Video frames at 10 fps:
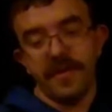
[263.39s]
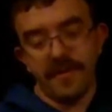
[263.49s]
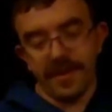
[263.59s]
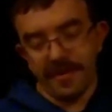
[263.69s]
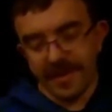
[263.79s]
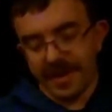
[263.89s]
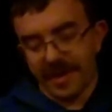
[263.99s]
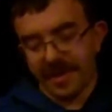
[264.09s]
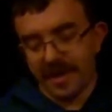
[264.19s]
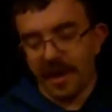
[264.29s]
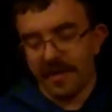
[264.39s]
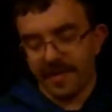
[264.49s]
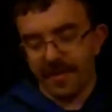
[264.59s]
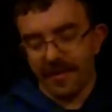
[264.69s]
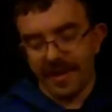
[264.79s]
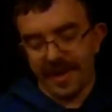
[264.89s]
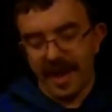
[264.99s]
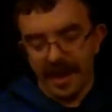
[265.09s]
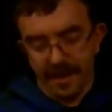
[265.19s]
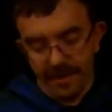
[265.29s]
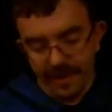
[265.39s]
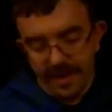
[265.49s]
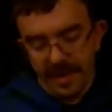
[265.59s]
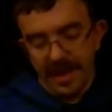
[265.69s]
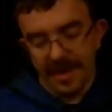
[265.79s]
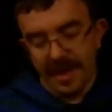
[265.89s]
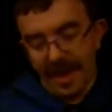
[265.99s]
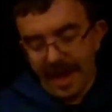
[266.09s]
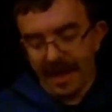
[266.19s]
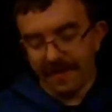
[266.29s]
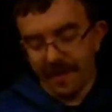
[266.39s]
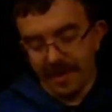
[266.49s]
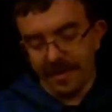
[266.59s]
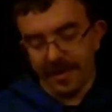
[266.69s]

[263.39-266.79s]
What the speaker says: when there was a disc golf store in town and they had one.